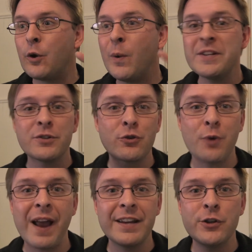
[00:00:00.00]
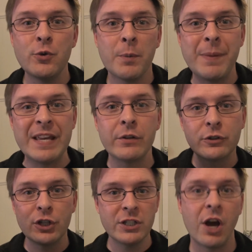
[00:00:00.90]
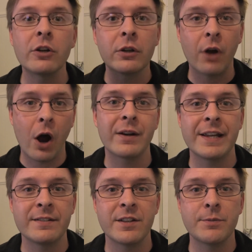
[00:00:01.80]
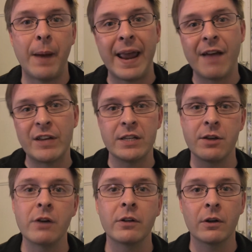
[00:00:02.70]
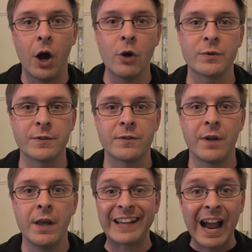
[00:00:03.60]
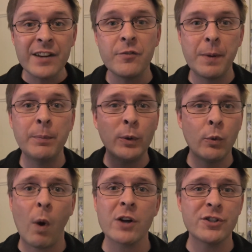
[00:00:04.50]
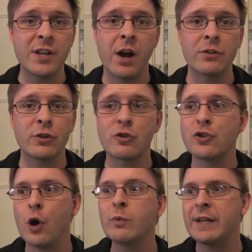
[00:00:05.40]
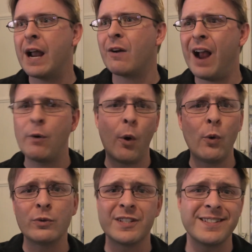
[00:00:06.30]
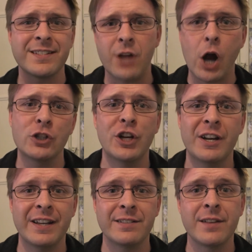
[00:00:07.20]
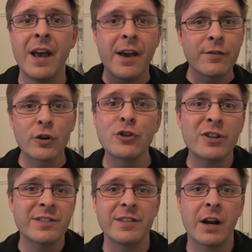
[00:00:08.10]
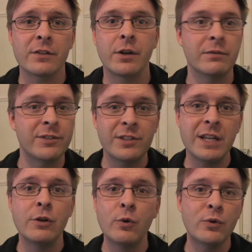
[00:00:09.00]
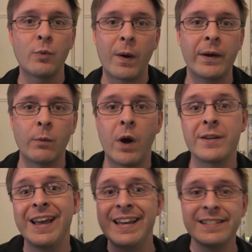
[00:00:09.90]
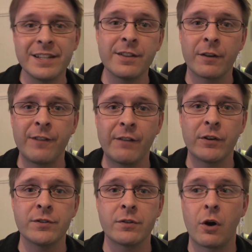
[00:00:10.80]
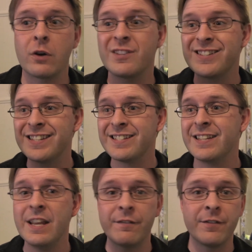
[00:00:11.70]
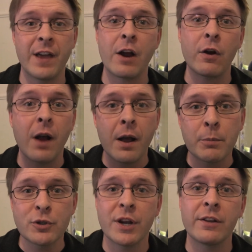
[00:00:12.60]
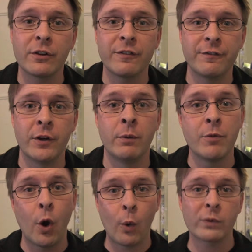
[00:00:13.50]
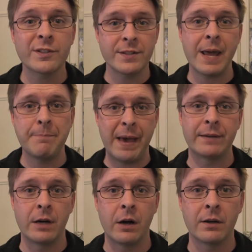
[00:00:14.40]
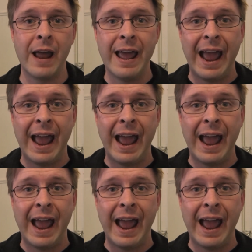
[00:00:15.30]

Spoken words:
Quit trying to appeal to younger audiences by having younger hosts. The kind of people who watch the Oscars don't care how old and stodgy it is. They're just there to see who's wearing what, see their favorite stars, and to see if their particular film, the horse they bet on,